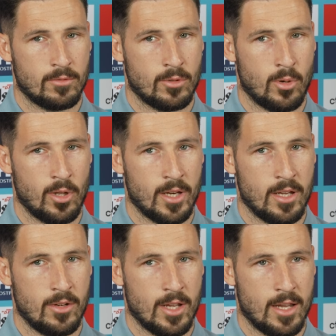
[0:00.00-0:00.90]
quality
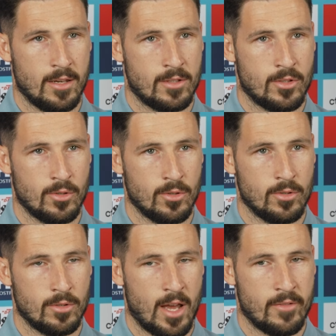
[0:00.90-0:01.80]
you need
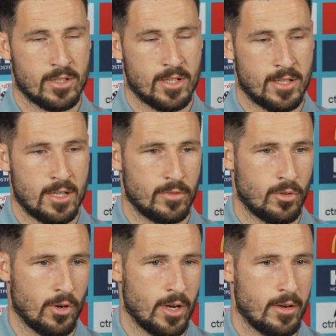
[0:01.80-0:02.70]
to have a successful
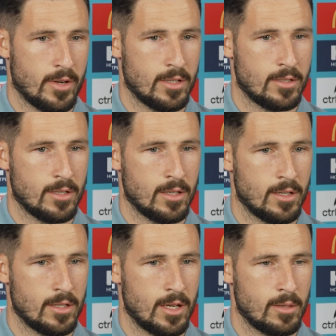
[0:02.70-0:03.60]
career, and
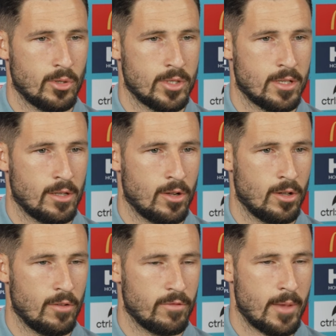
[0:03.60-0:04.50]
young boys can learn a
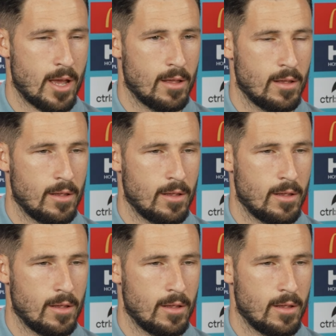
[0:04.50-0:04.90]
lot from that.